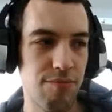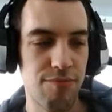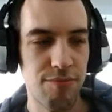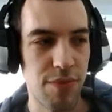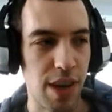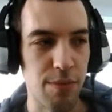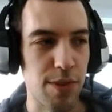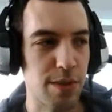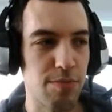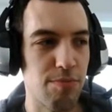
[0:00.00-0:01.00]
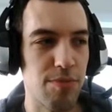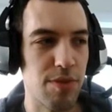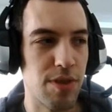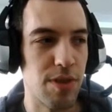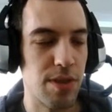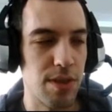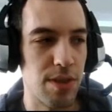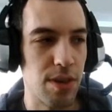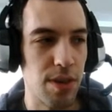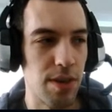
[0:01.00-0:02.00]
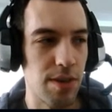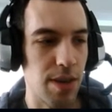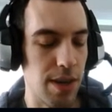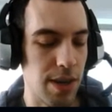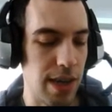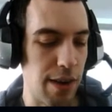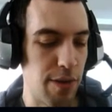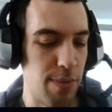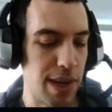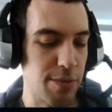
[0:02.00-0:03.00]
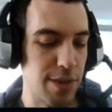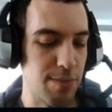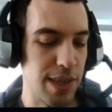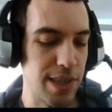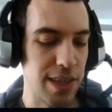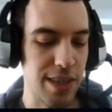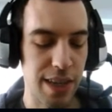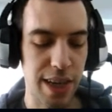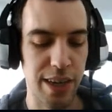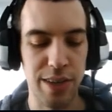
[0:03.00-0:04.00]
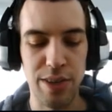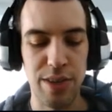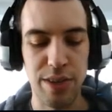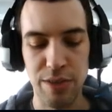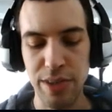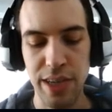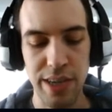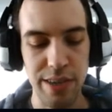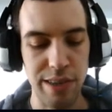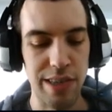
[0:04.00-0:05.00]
and was and everybody was basically saying, "Don't touch it. It